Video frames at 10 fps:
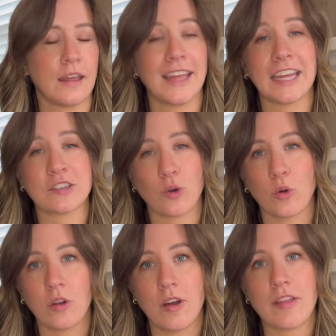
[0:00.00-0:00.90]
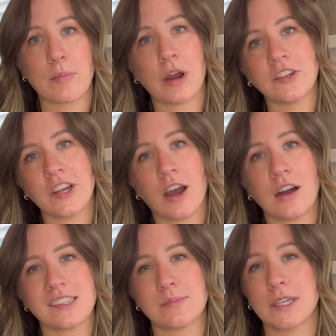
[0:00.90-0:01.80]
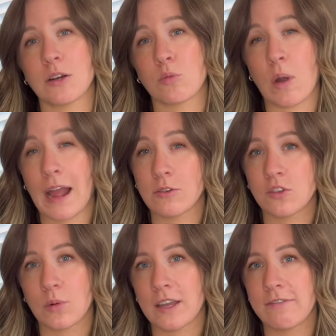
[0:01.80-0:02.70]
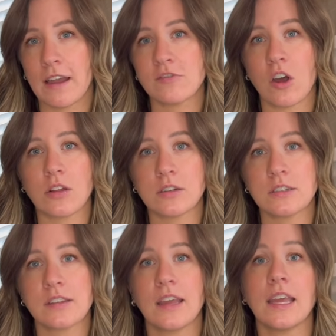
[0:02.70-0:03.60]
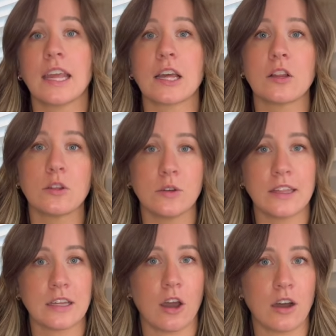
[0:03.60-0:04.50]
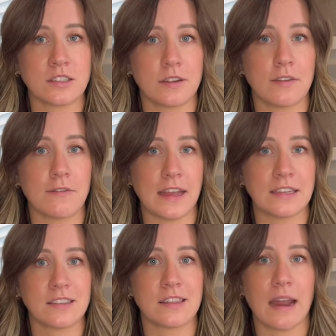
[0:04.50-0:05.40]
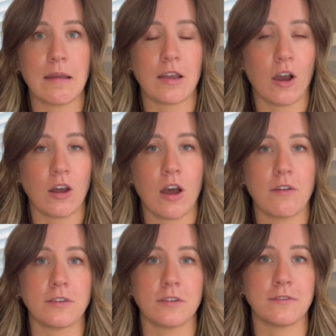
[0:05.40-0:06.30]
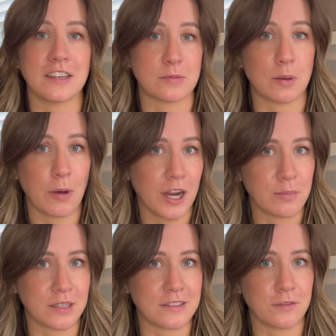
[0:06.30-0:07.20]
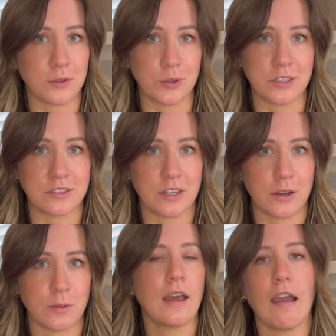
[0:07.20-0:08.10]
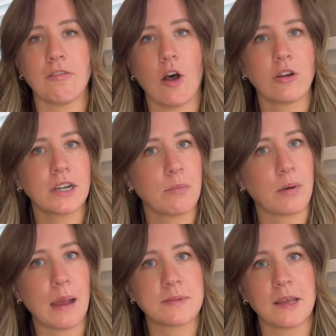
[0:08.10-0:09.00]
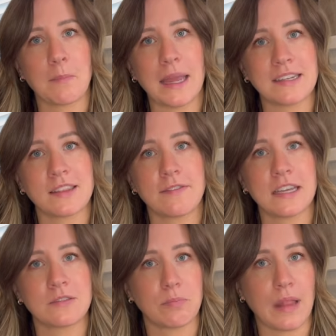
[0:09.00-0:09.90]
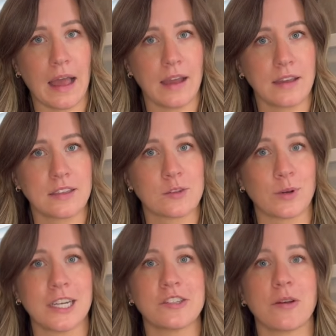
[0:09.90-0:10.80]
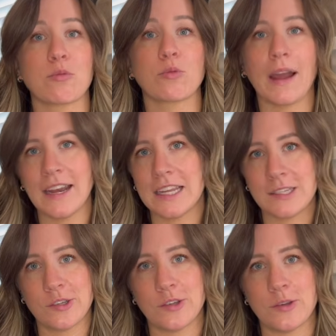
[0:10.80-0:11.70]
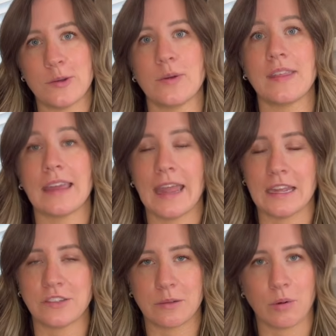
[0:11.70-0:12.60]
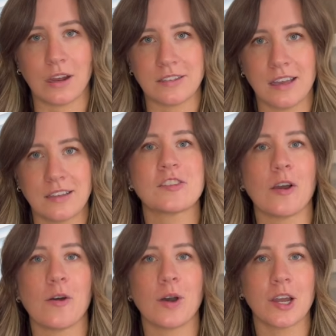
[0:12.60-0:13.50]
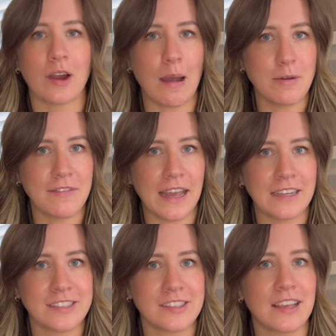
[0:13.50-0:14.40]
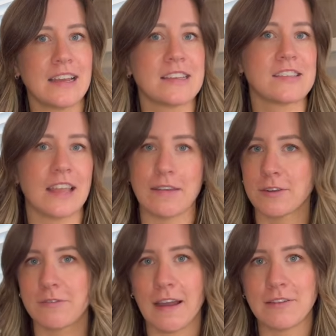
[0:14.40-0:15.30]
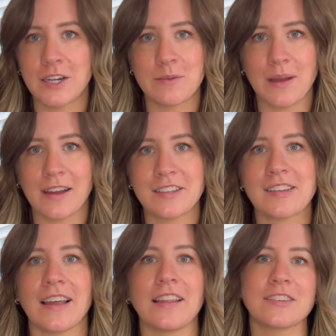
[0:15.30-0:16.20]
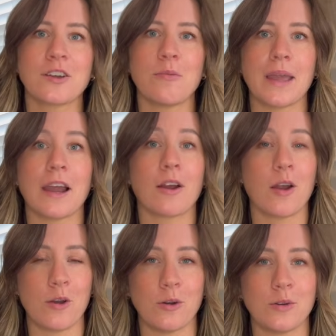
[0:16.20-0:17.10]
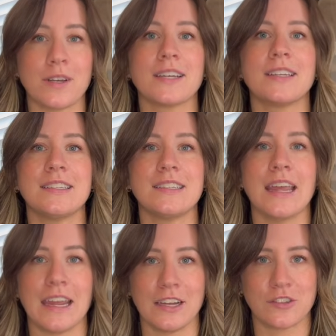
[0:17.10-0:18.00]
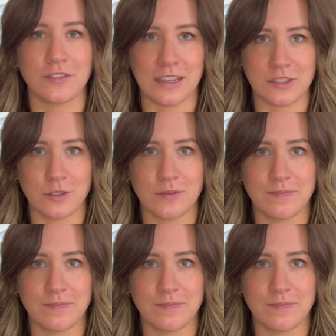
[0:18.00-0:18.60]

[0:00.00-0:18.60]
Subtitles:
In total, the project cost me around $25, including the cost of the vase that I got off of Facebook Marketplace a few years ago. I've already prepped and painted the vase black, so we're gonna jump right into the aging process. So grab a vase, save your 500 bucks, and let's go make our own aged vessel.